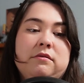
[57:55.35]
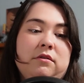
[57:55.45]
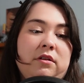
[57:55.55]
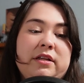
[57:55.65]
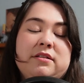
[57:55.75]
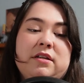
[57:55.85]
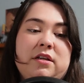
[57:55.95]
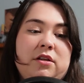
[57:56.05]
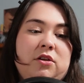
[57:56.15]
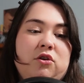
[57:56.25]

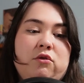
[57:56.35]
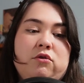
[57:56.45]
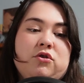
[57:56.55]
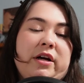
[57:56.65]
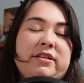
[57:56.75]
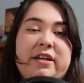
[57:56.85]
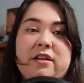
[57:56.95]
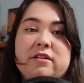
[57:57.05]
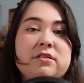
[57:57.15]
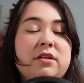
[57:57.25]
listen, you tried to
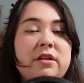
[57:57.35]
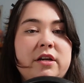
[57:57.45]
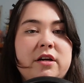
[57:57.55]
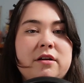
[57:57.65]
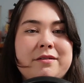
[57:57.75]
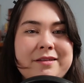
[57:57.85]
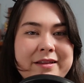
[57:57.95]
kill us earlier.